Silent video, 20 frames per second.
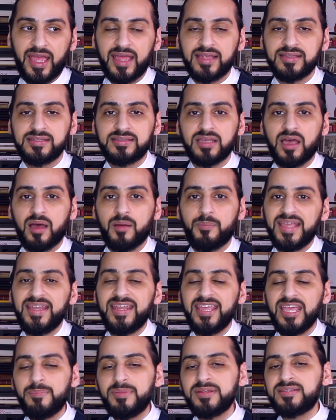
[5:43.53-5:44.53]
ends up
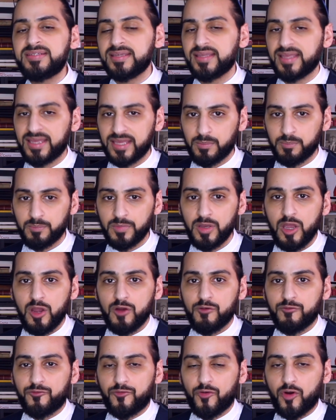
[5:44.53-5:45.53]
inhibiting him
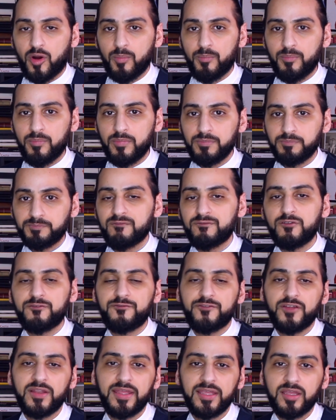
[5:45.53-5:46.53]
from
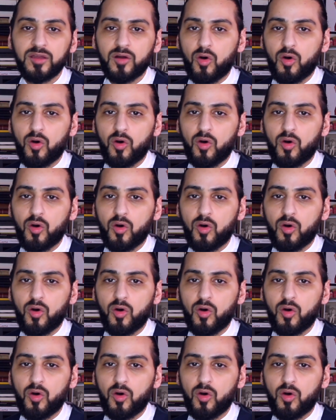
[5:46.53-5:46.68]
fulfilling